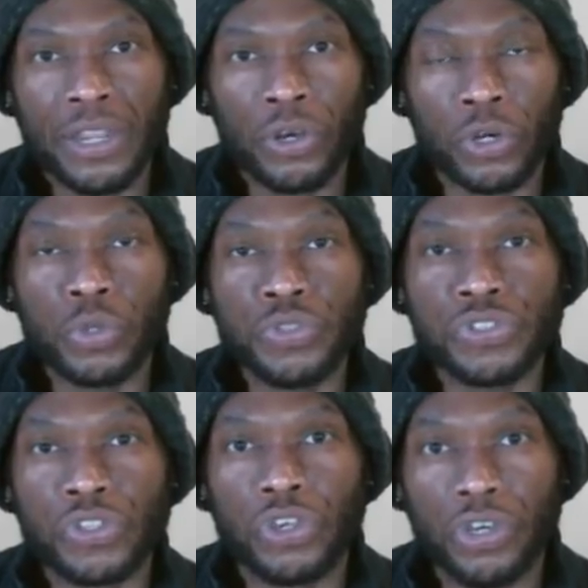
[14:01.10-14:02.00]
Her goose
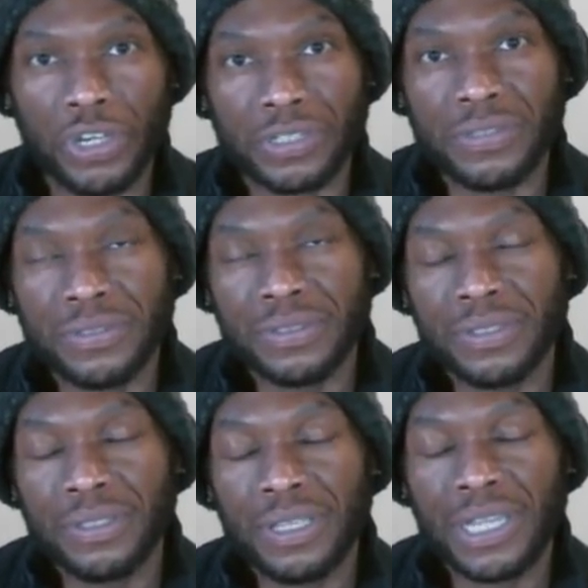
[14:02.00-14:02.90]
is cooked.
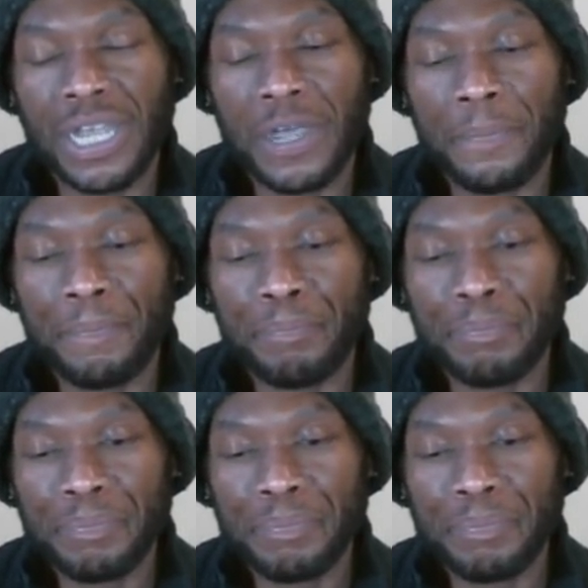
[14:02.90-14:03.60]
Zombie